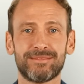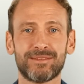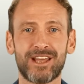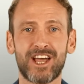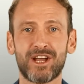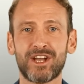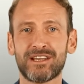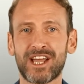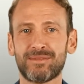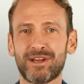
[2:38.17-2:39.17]
There are a
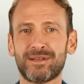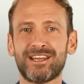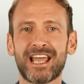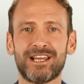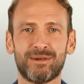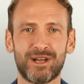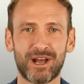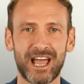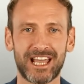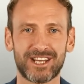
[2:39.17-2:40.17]
couple of document
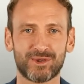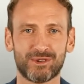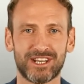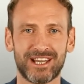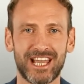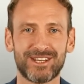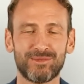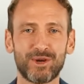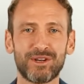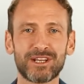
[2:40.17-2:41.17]
lines we can
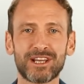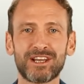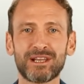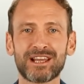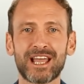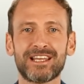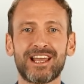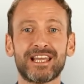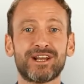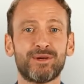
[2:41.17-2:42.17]
export. Click on
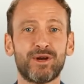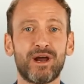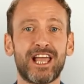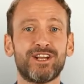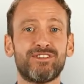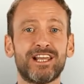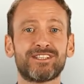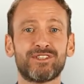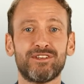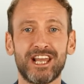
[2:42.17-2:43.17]
Document Line
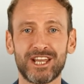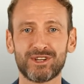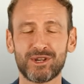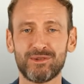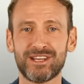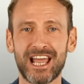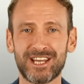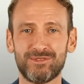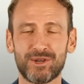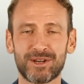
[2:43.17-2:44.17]
Transfer and choose
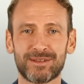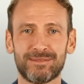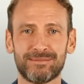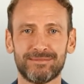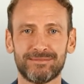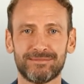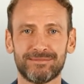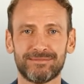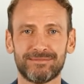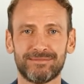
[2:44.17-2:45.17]
Export.
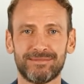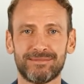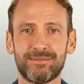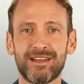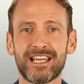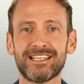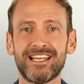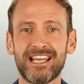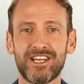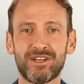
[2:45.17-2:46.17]
Let's
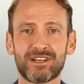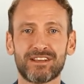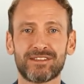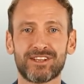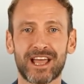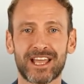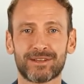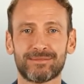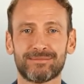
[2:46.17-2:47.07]
take a look at the file.